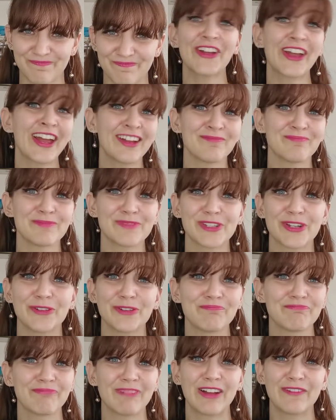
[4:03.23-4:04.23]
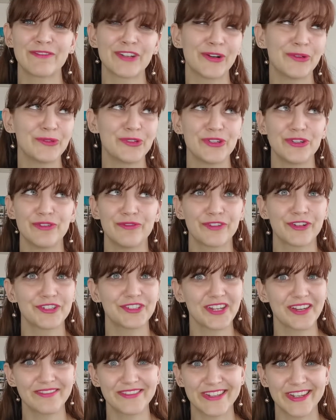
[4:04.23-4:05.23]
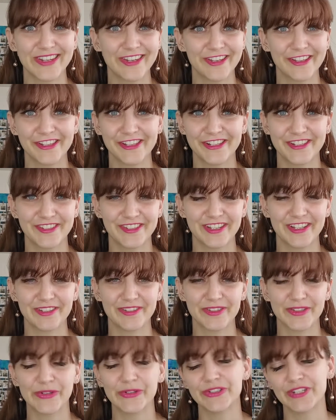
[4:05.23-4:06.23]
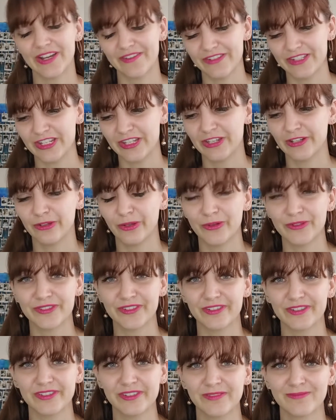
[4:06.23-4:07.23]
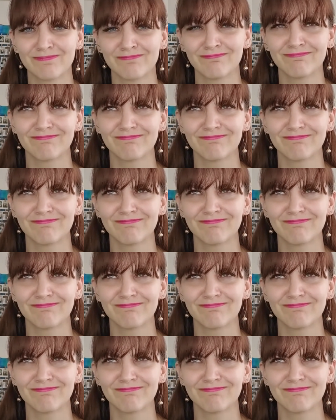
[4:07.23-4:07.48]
Okay, so I've told you you've got diverticular disease or diverticulosis.